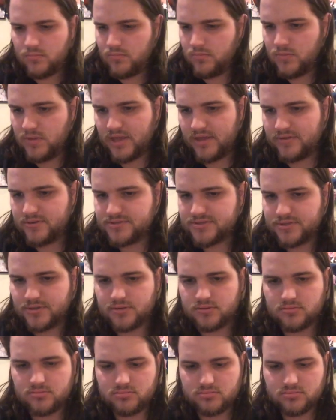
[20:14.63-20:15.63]
yeah, those
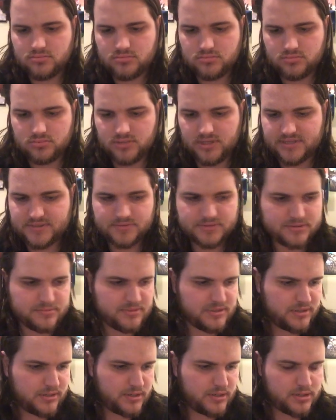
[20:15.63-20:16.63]
are not supposed to be
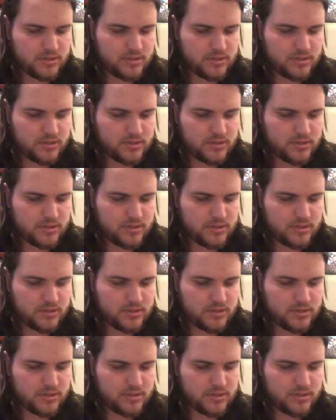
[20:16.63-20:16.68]
in there.